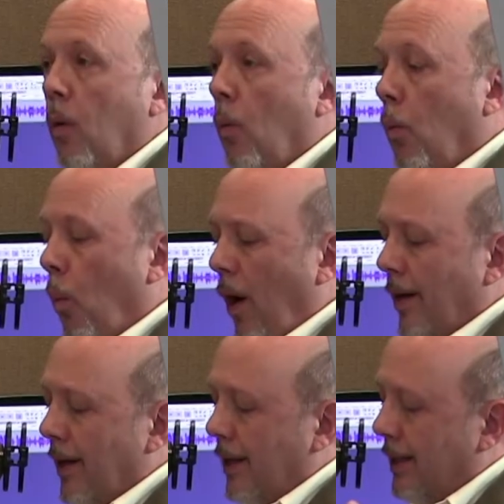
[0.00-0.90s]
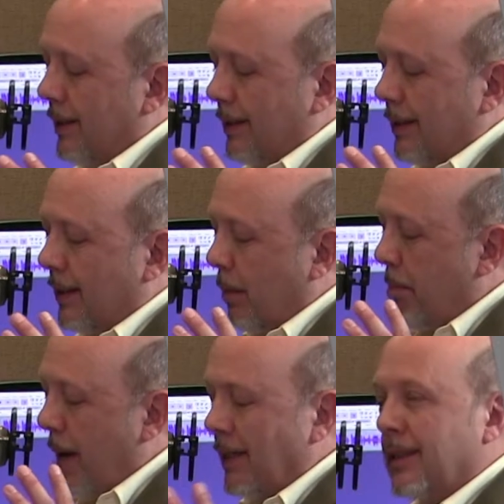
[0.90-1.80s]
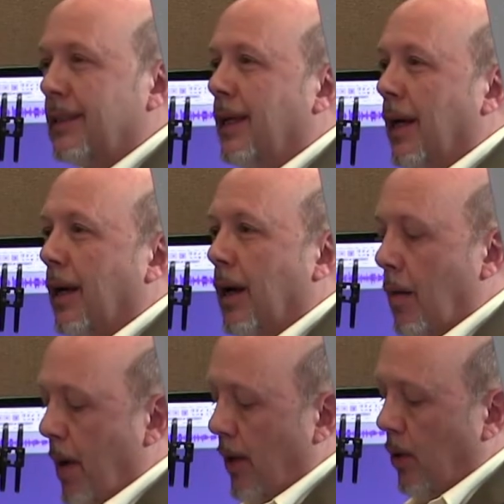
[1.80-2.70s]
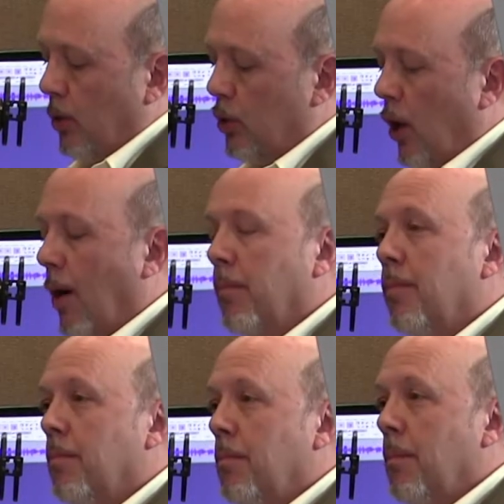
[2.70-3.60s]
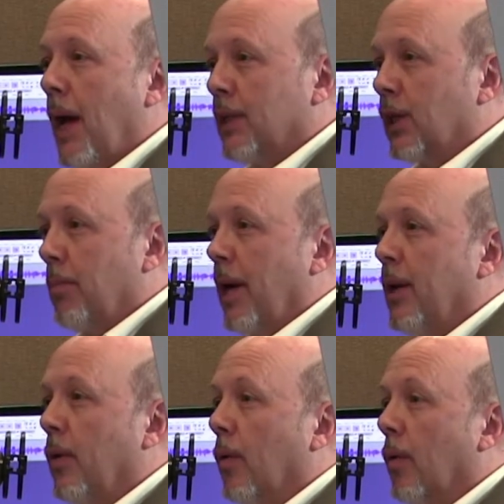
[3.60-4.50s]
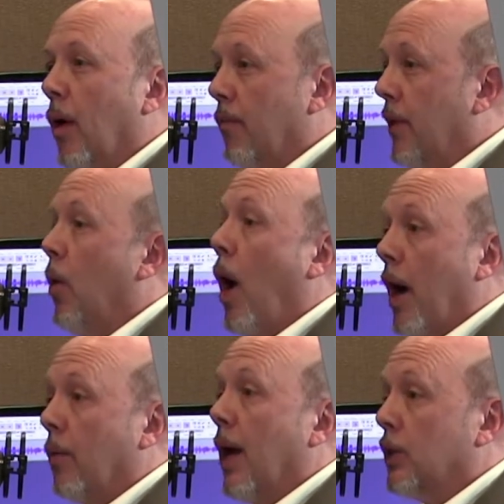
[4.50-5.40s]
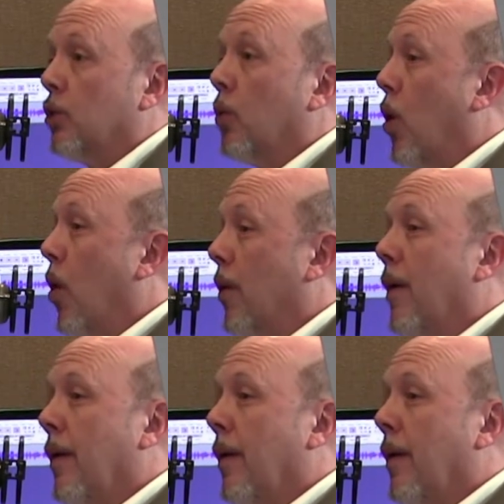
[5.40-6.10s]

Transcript: what is the best thing about your job as commander of the Ohio National Guard?